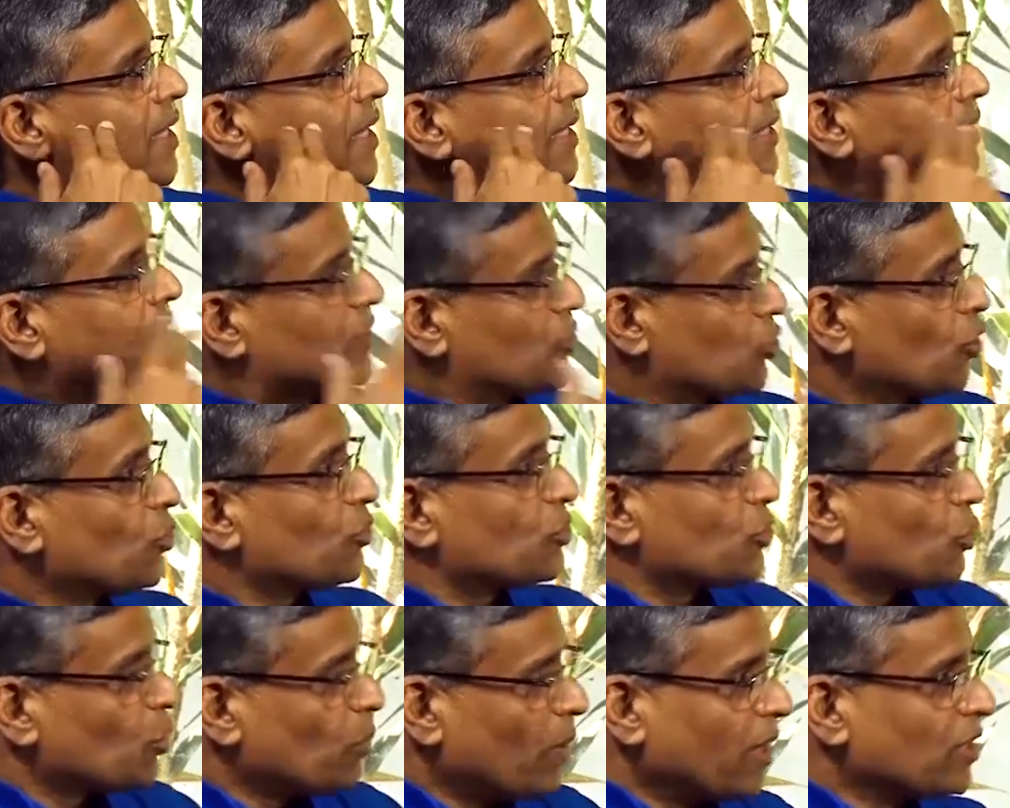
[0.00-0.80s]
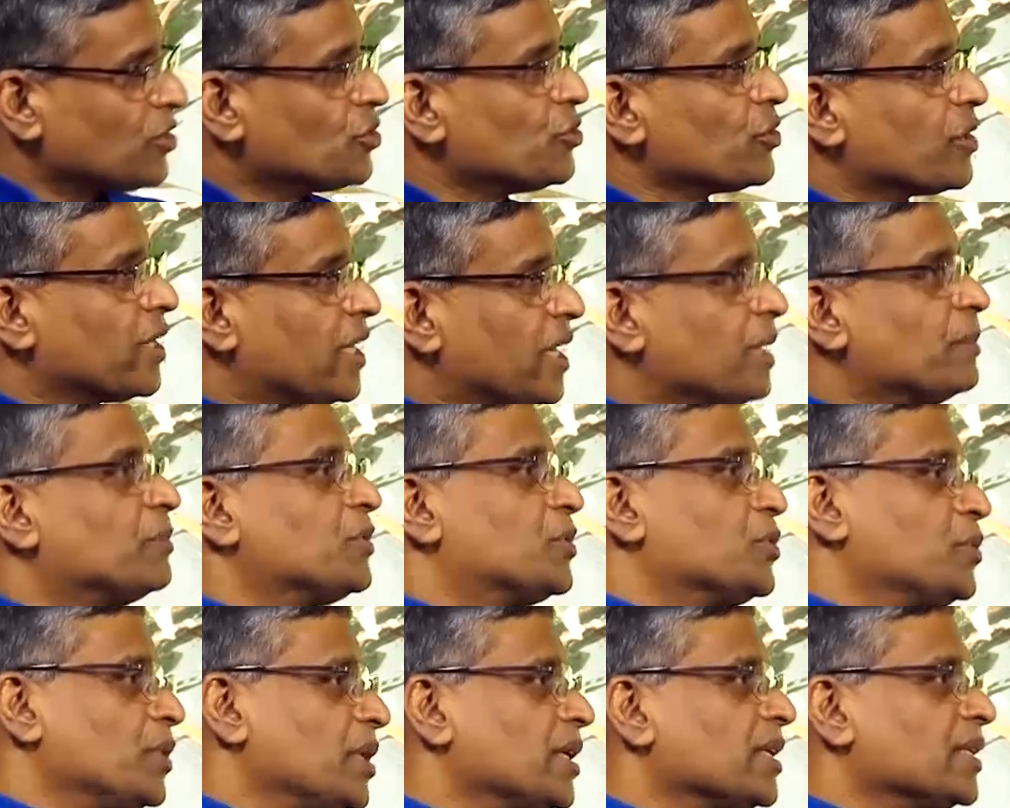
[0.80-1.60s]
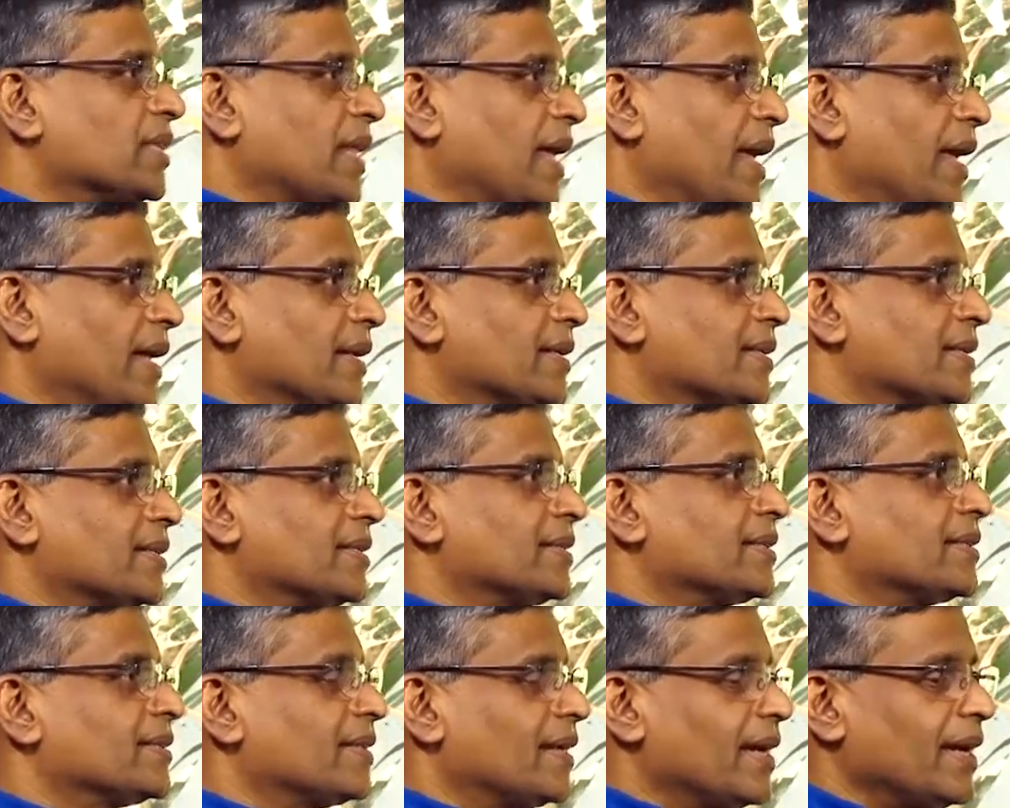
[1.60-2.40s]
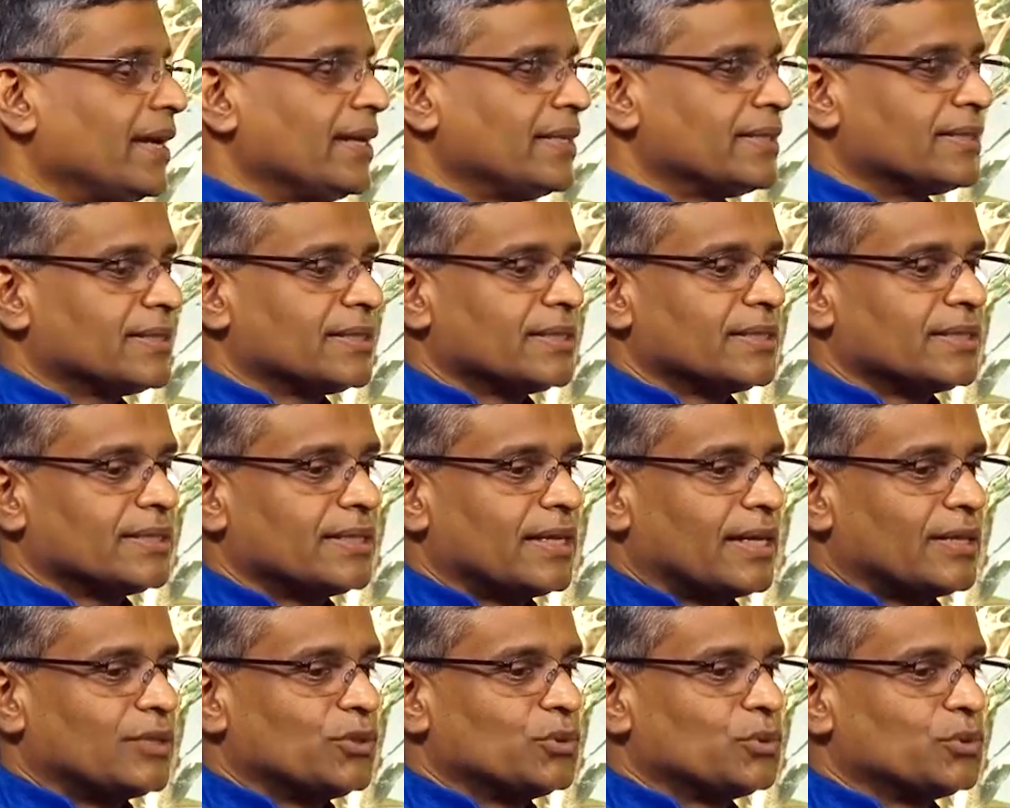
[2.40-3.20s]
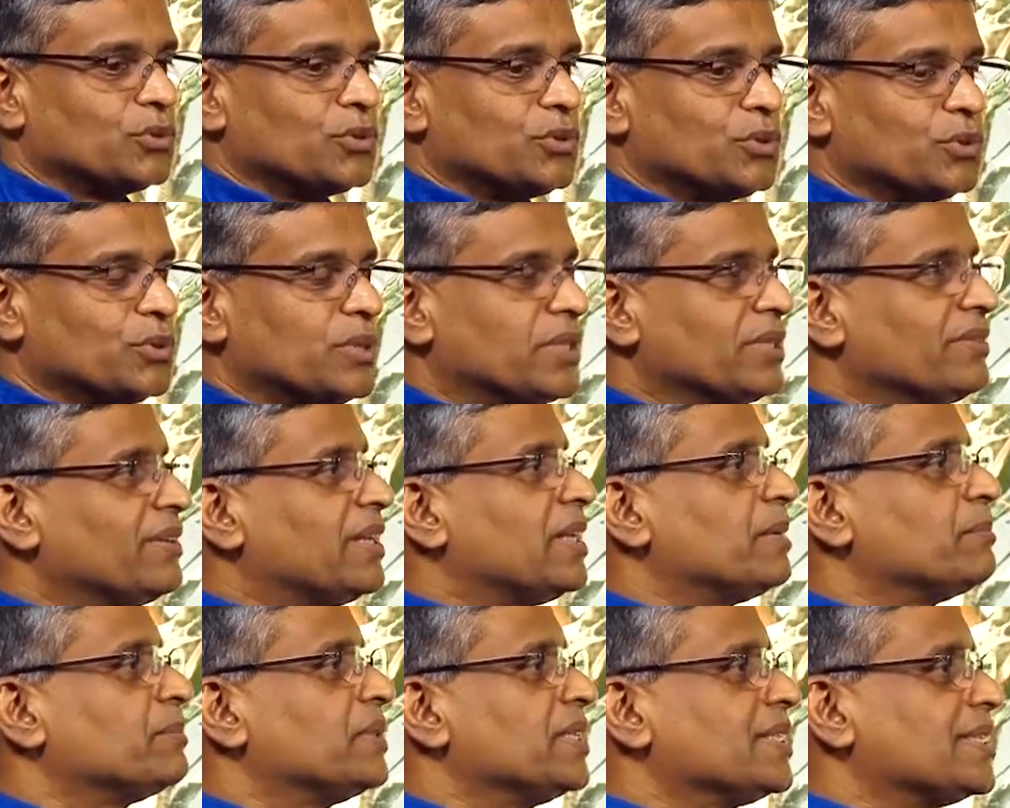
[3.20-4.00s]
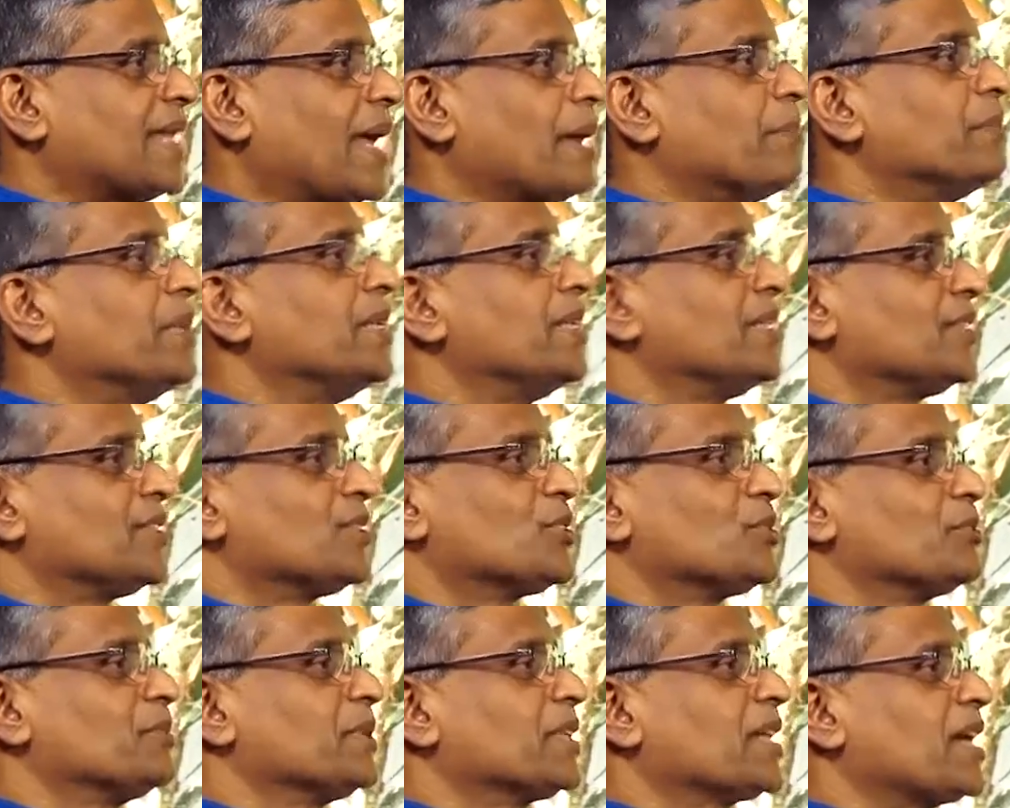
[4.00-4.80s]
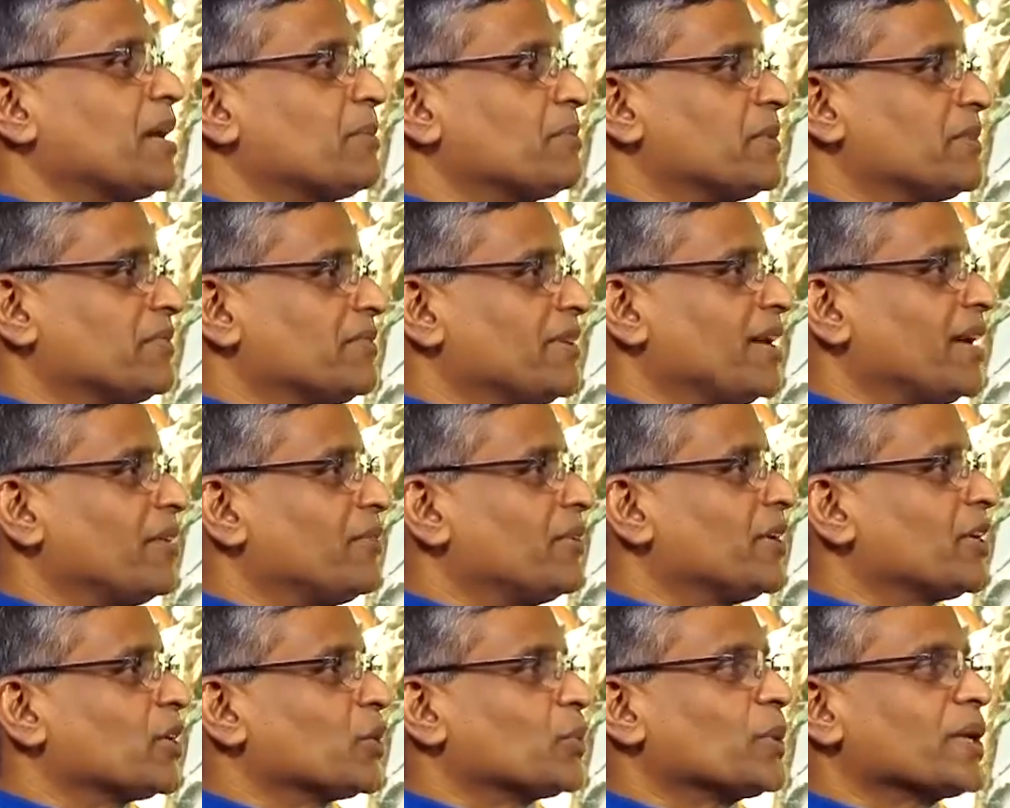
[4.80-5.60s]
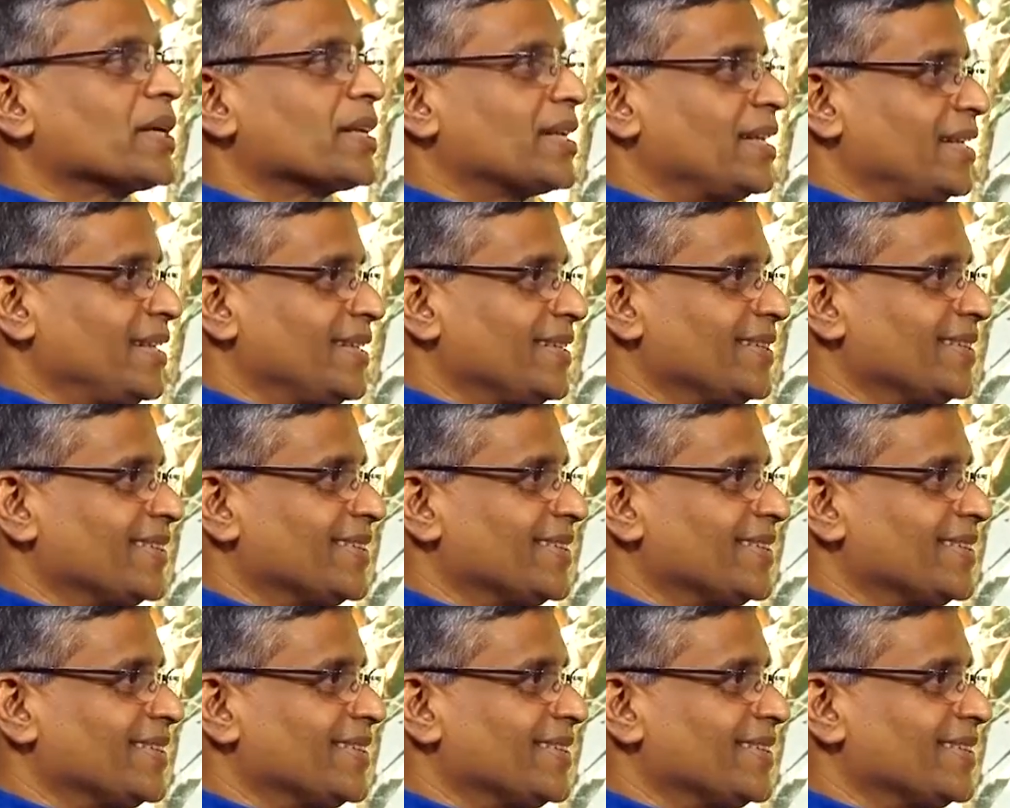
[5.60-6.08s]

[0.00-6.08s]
so once you keep doing that, right, you develop this ability to become aware very quickly.